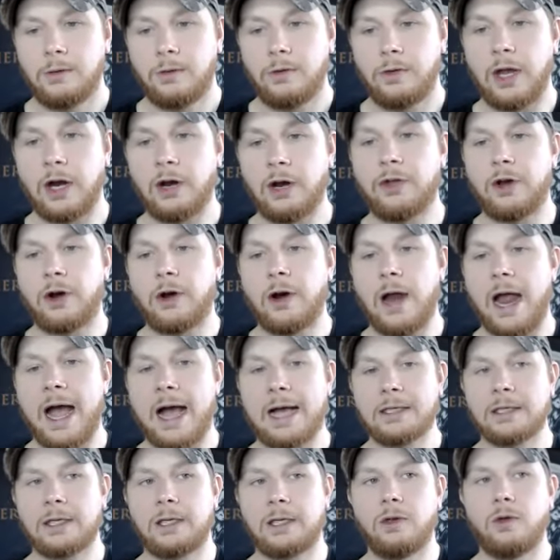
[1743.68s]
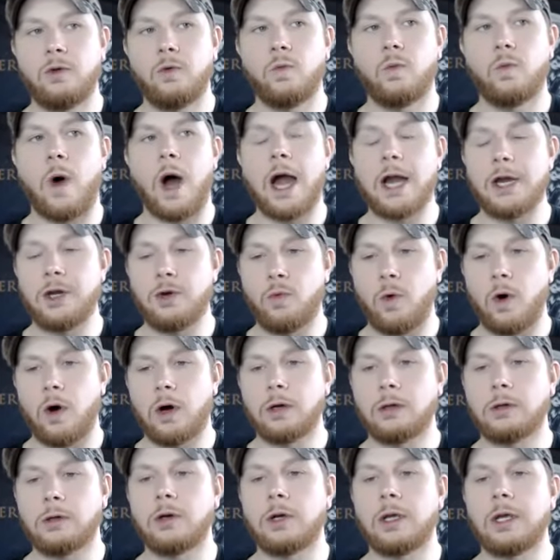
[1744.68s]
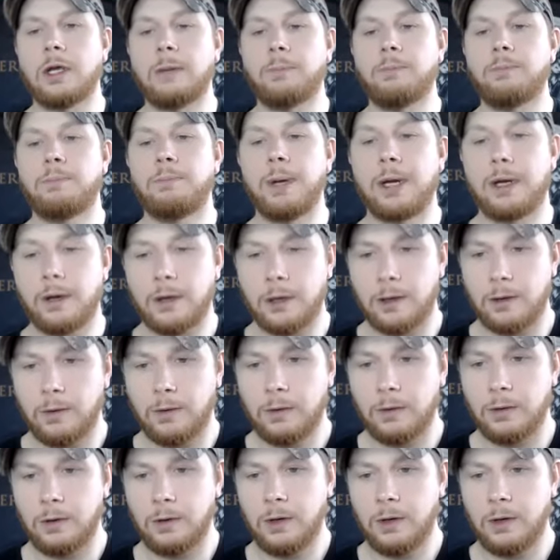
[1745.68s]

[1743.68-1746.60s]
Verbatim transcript: They're there asking you why you aren't looking bigger.